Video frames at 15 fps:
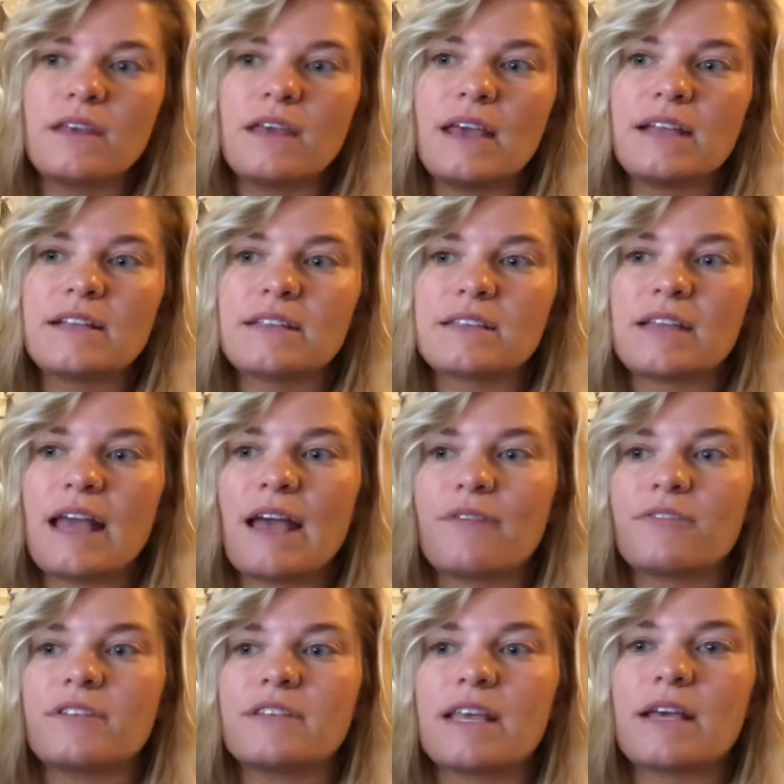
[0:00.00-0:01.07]
it doesn't have
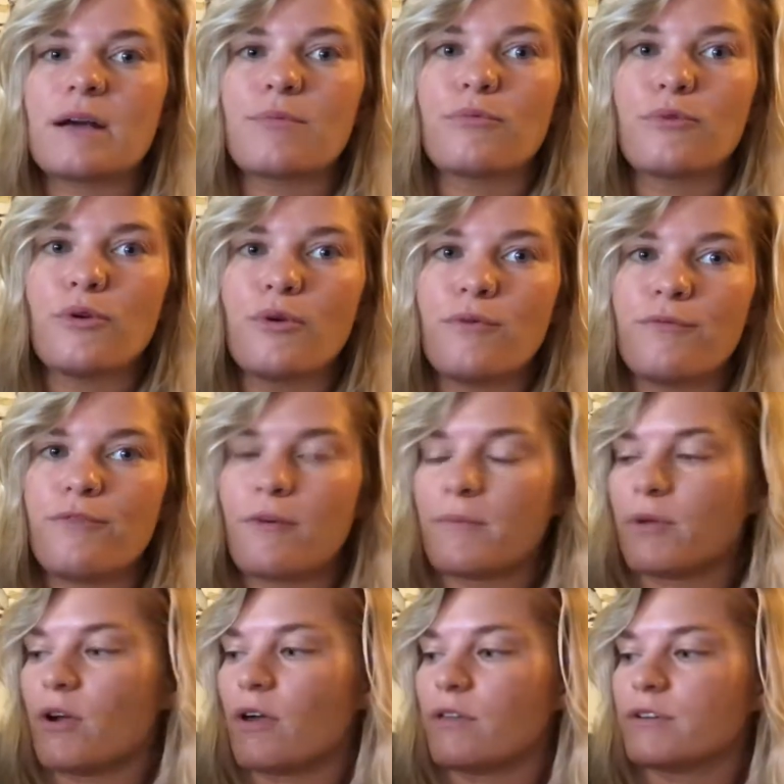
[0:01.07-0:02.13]
to take up room from
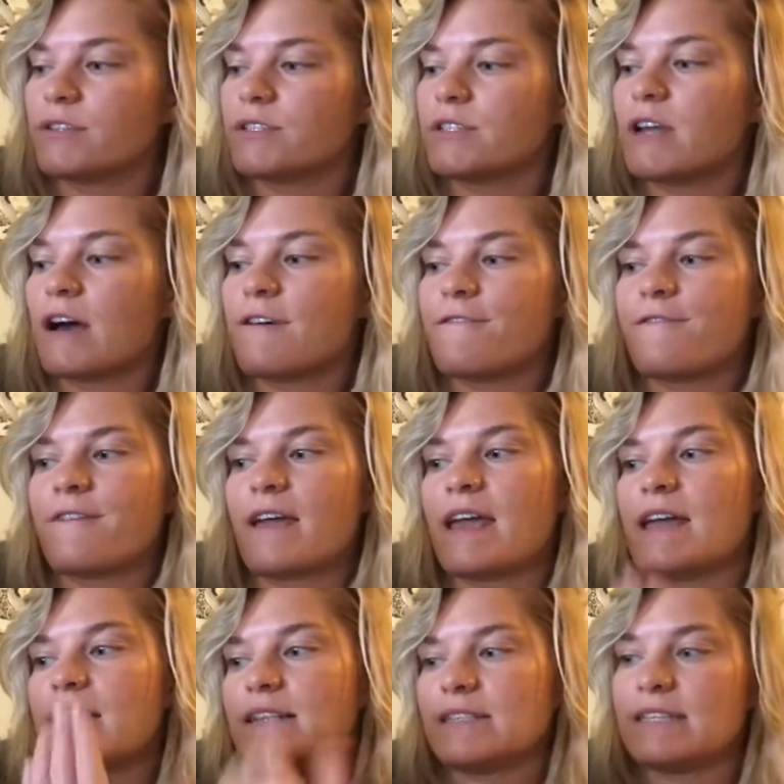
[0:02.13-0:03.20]
your other stuff,
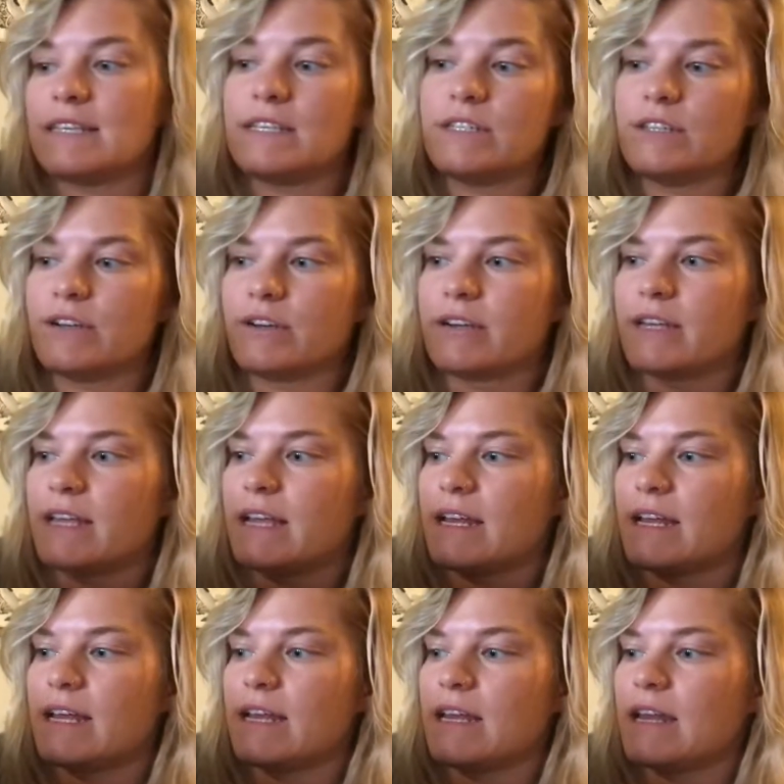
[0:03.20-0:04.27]
and it's easier to get
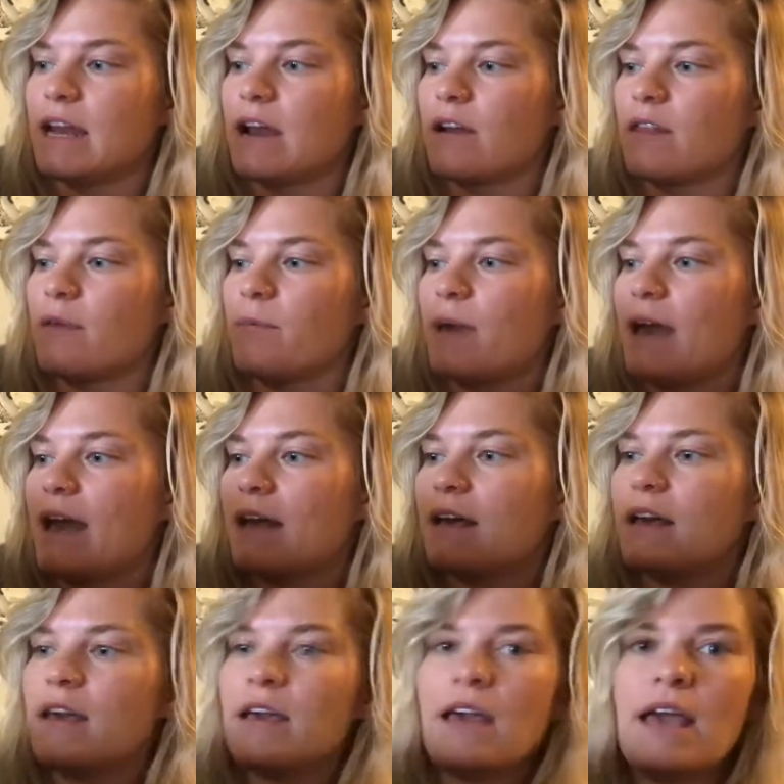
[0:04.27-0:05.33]
in and out of the pack,
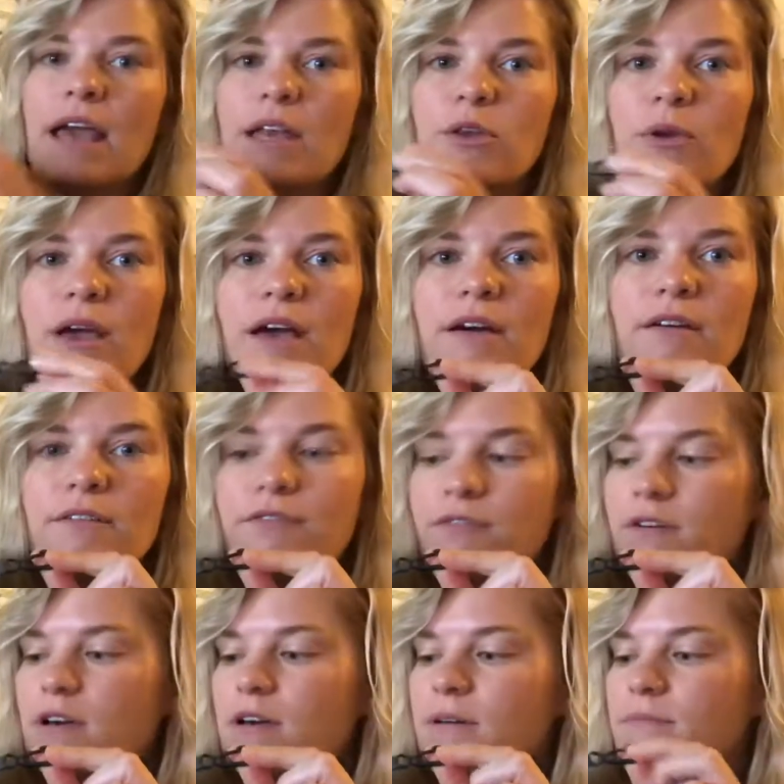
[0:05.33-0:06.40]
and you have
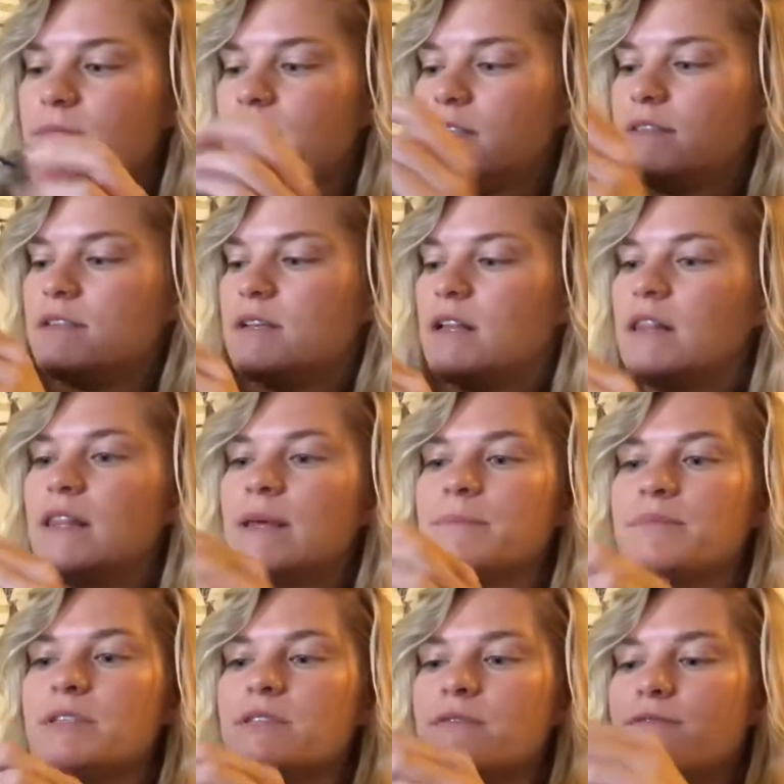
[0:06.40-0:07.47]
these
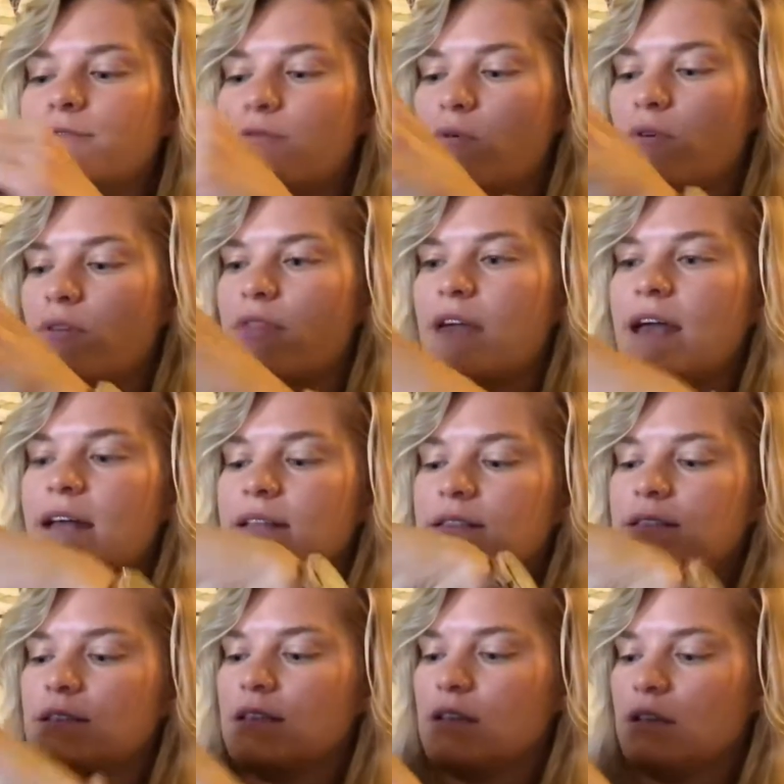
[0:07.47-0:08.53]
clips for that.
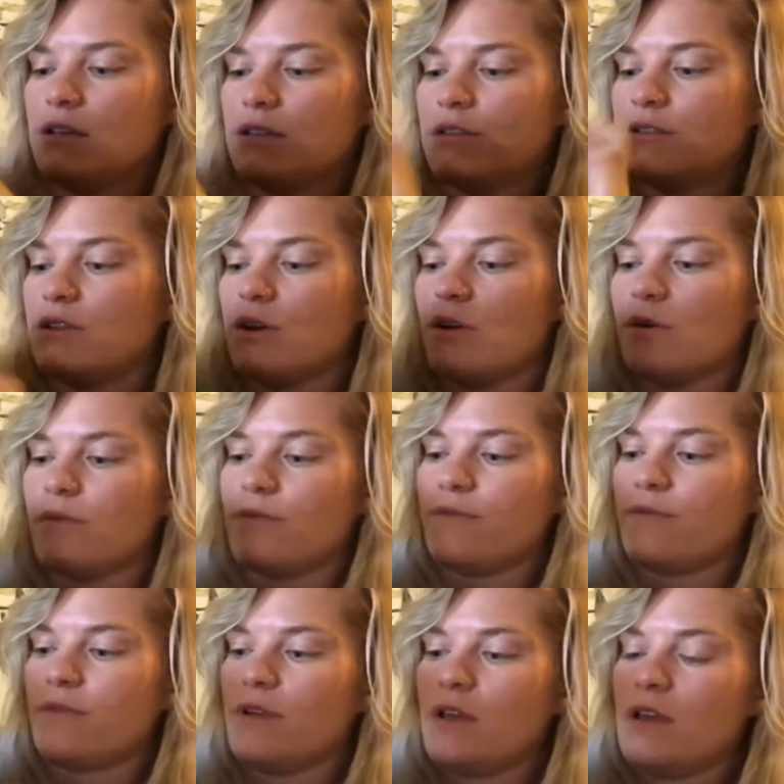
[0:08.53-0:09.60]
So
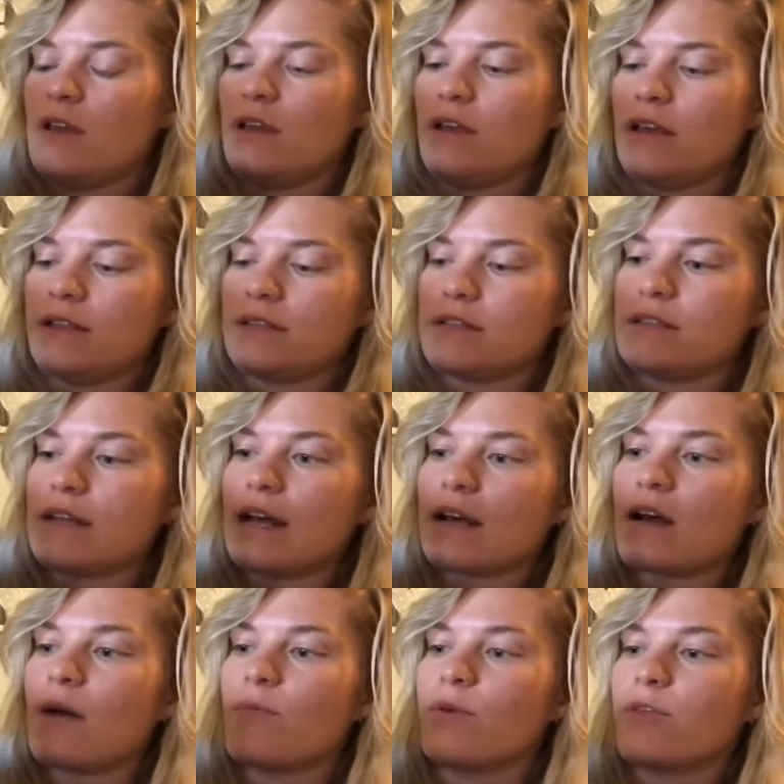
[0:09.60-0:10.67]
it does not
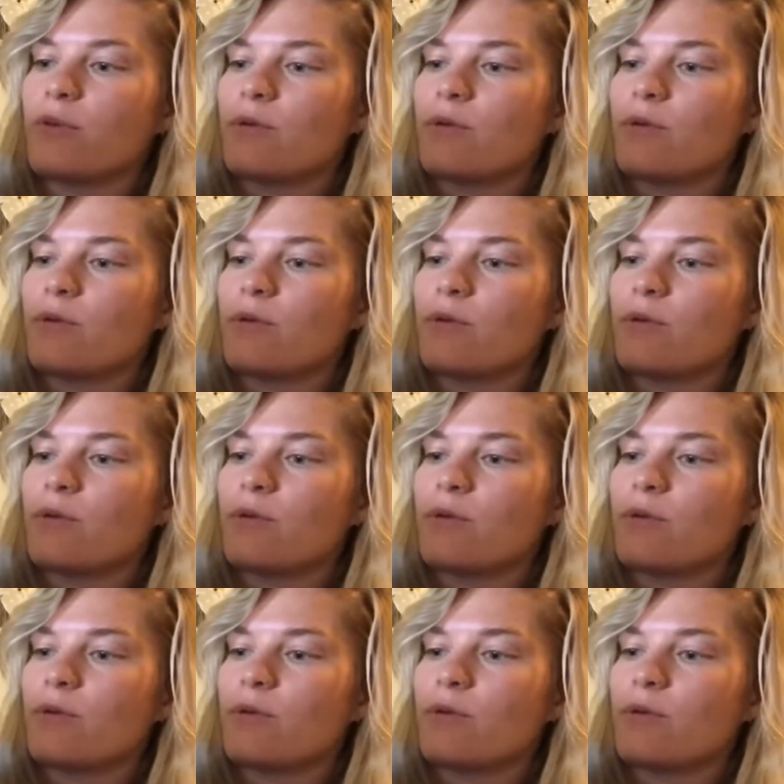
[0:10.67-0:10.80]
come with